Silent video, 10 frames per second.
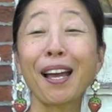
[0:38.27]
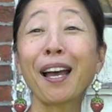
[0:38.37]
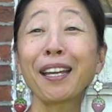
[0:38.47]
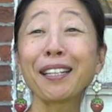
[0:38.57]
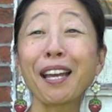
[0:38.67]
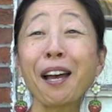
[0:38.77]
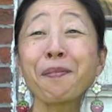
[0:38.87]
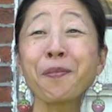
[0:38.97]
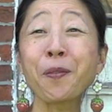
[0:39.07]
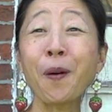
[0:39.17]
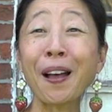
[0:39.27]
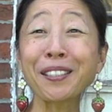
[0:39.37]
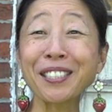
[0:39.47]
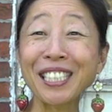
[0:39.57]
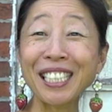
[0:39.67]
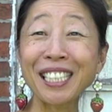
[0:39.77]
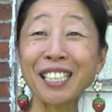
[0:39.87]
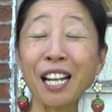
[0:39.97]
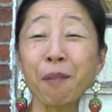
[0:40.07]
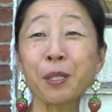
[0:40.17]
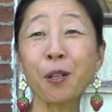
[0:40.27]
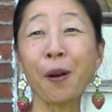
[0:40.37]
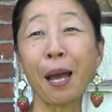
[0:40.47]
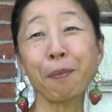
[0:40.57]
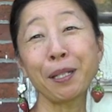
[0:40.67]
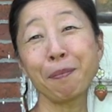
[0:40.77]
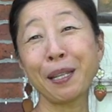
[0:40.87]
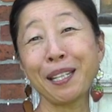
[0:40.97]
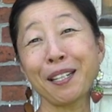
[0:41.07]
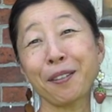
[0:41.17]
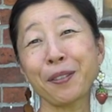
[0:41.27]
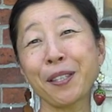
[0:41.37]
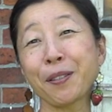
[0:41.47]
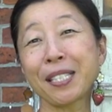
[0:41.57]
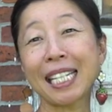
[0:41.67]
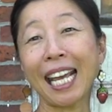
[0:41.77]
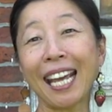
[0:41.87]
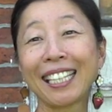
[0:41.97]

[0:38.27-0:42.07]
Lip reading: I am well, Jeanne. I'm so happy to be here with you today.